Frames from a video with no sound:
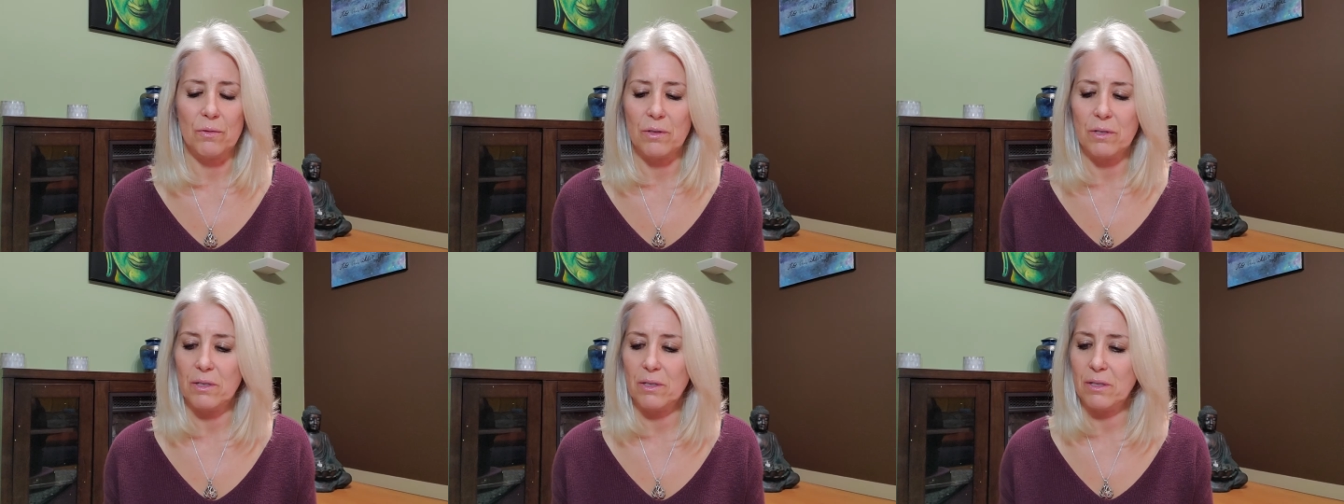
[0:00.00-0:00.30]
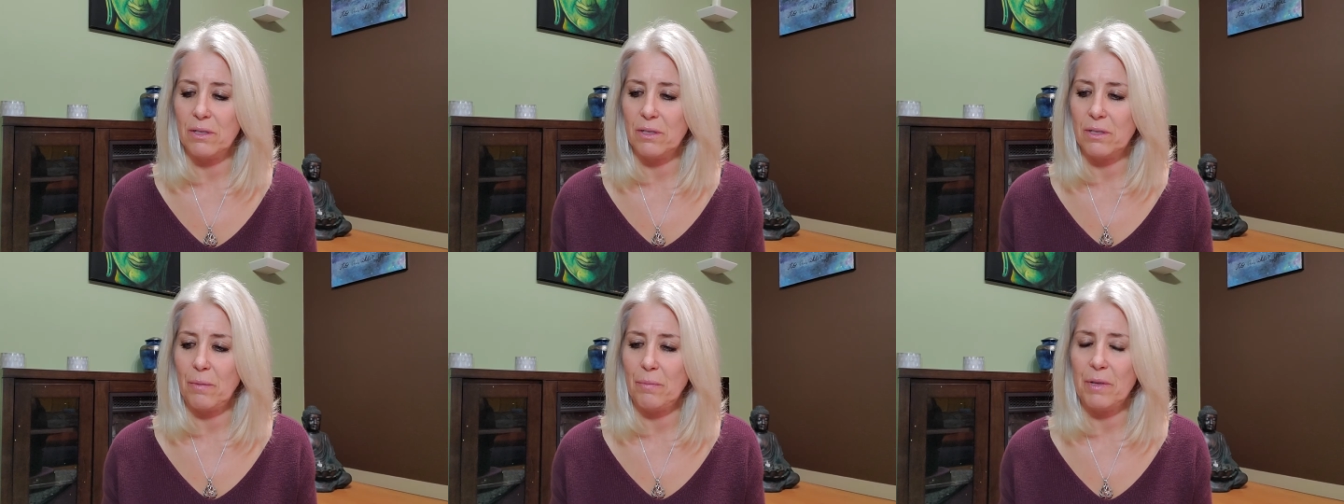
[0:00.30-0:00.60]

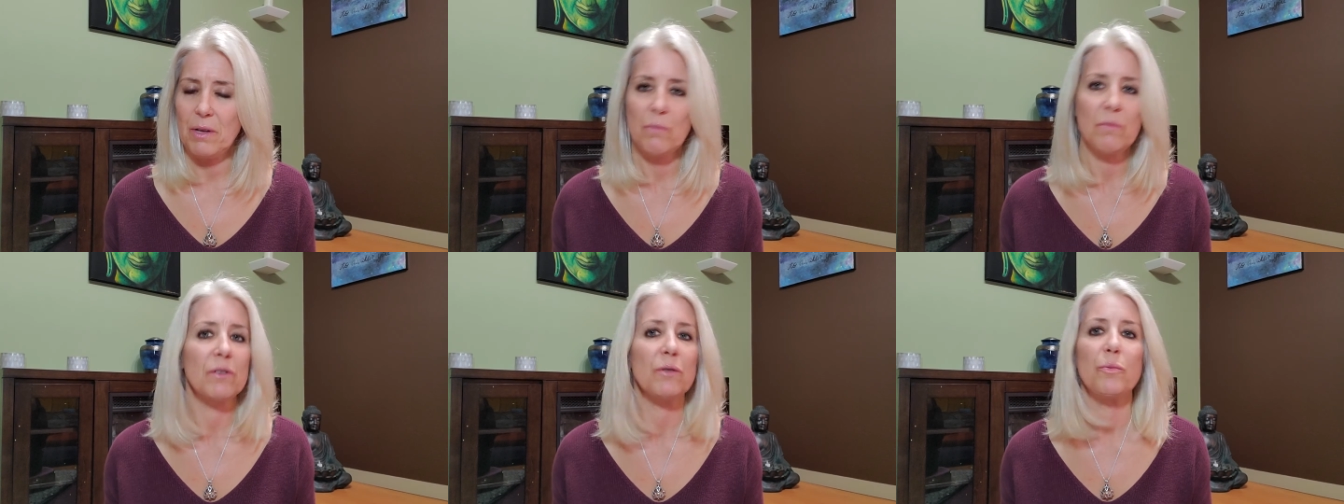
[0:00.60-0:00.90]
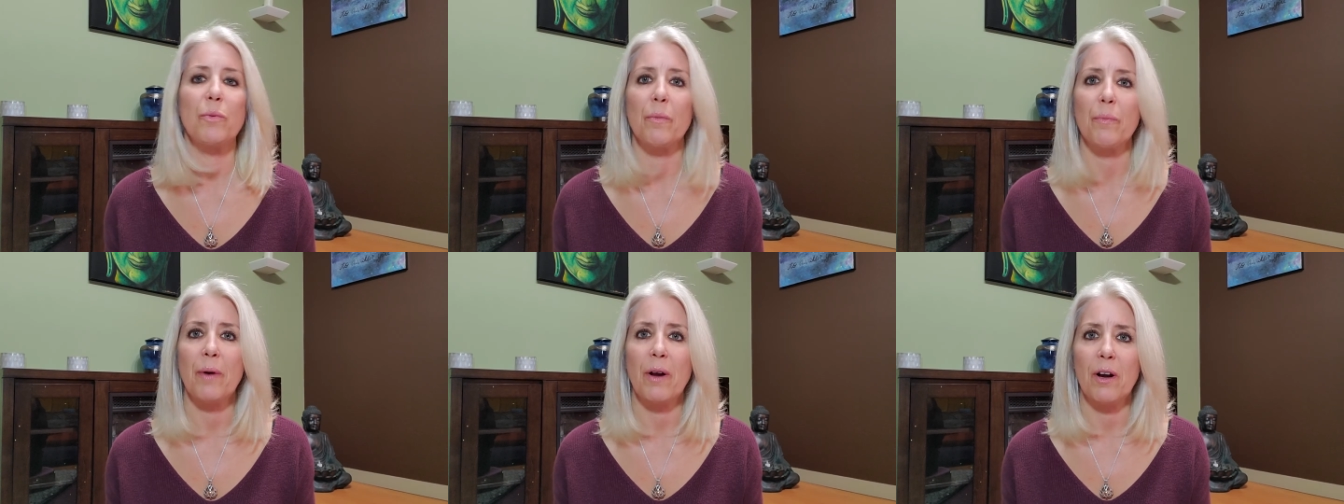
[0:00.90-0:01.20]
something was
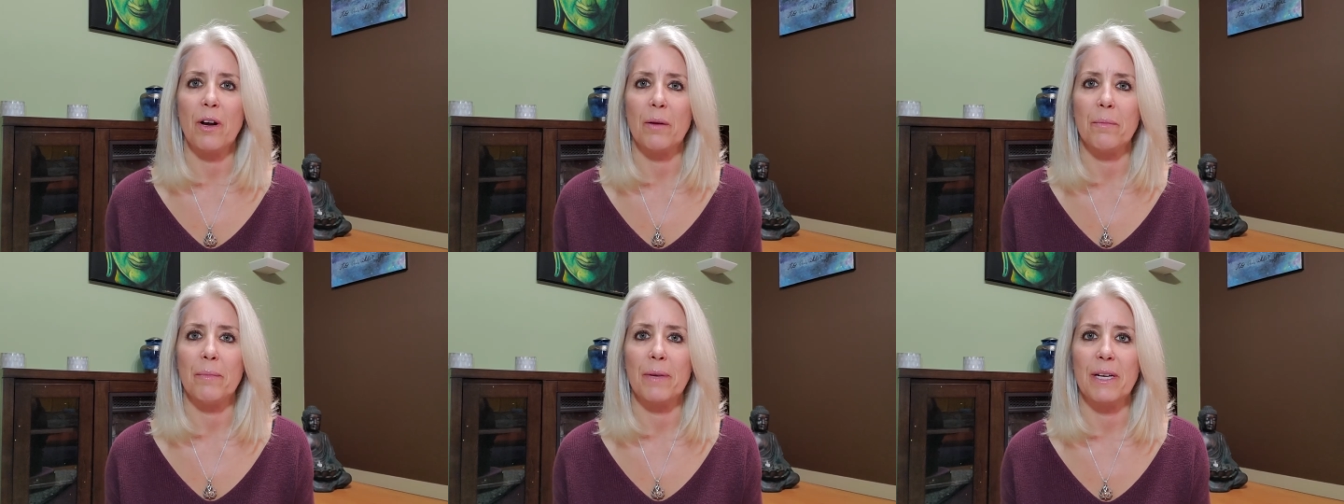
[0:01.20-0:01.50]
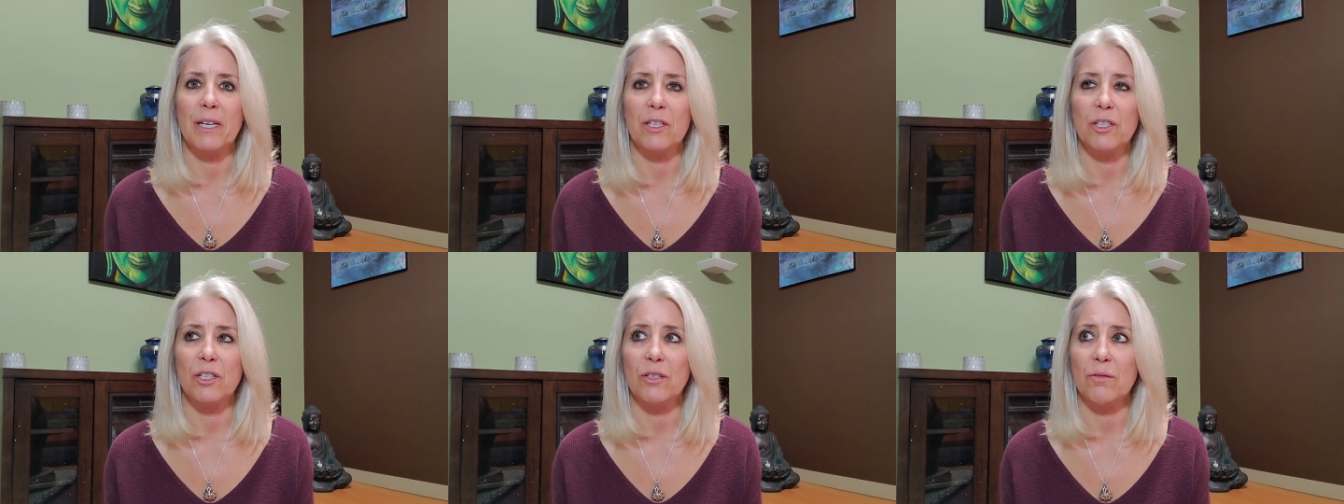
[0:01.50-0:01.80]
preparing
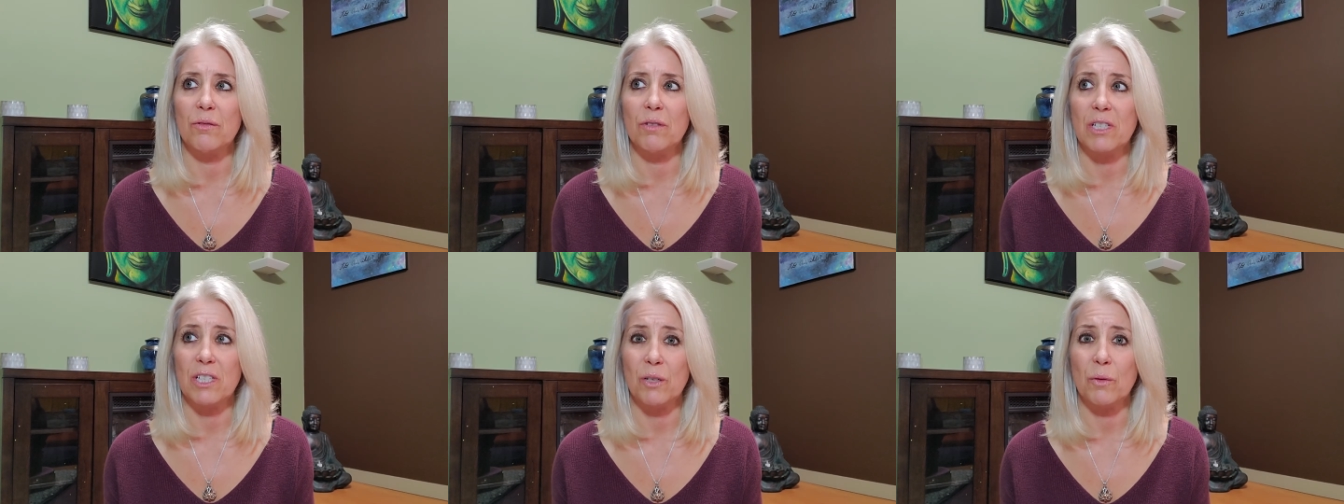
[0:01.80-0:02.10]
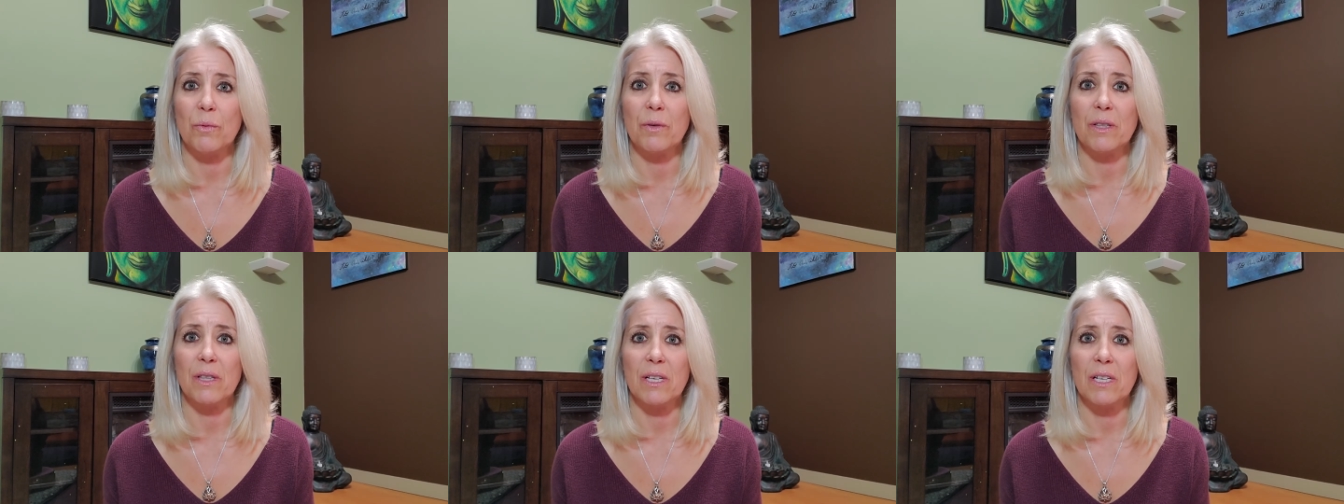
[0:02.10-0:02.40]
me to deal
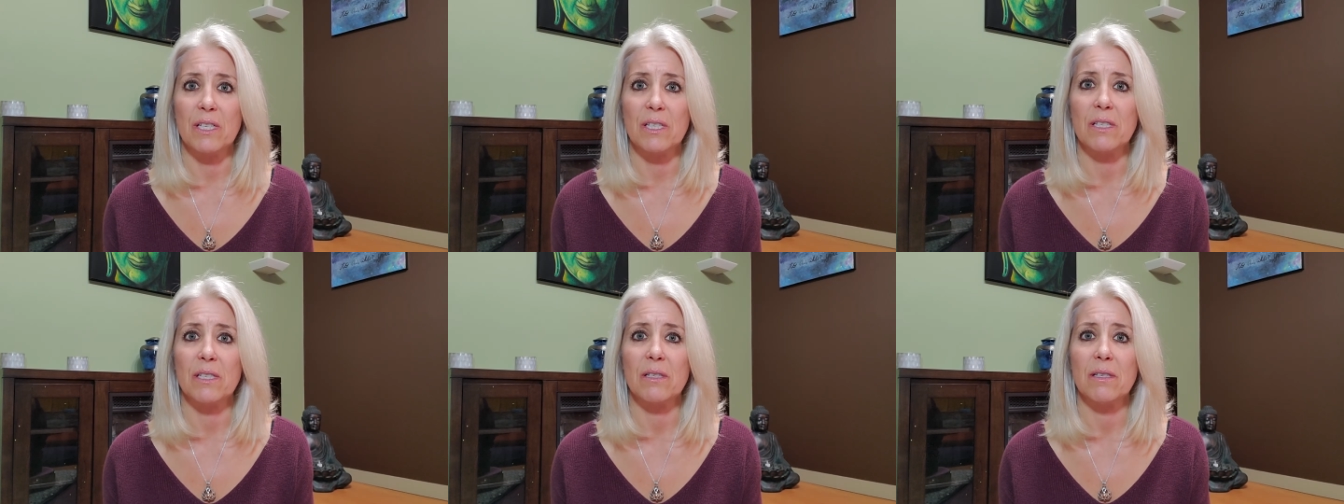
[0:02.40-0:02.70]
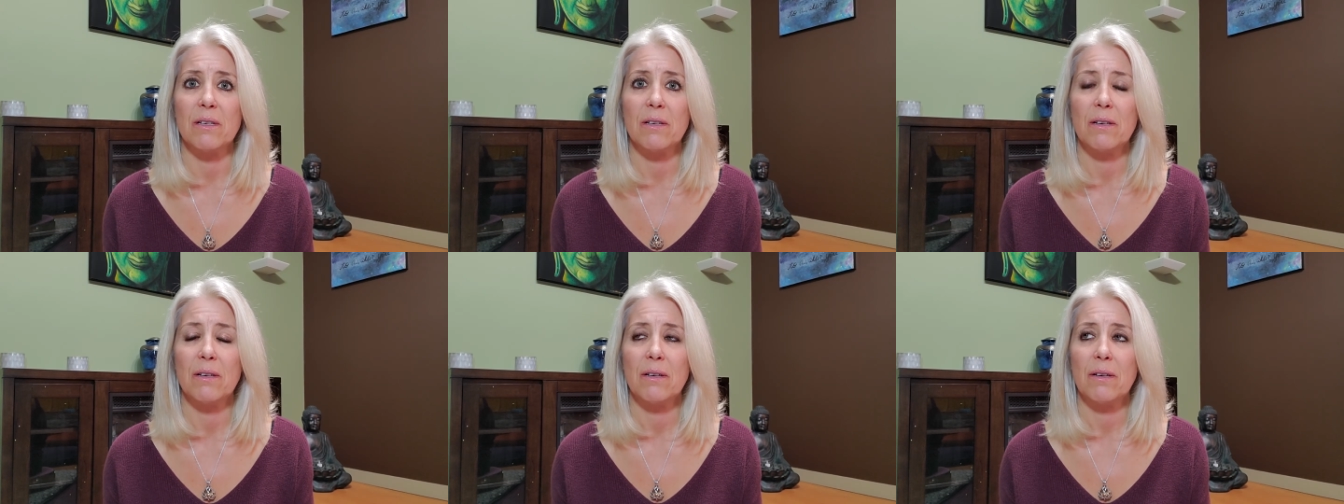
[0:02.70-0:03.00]
with this